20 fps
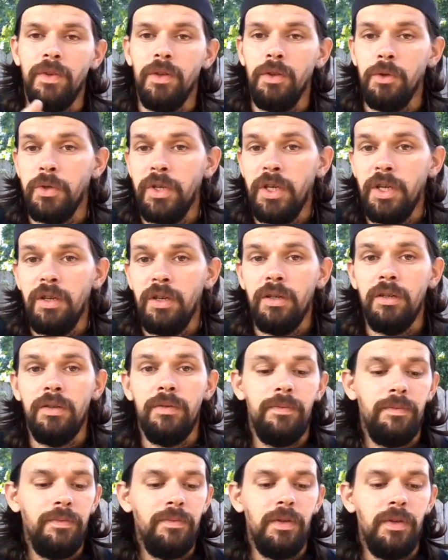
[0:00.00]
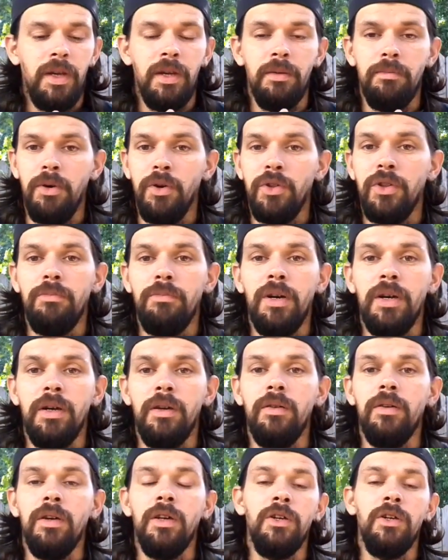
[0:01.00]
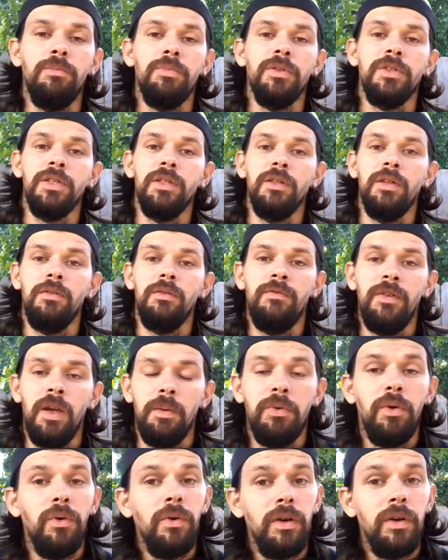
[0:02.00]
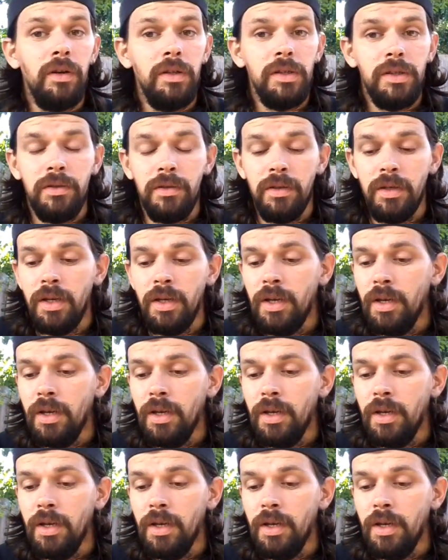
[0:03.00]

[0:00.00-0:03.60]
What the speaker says: Lugia and both of my 100% Vaporeons.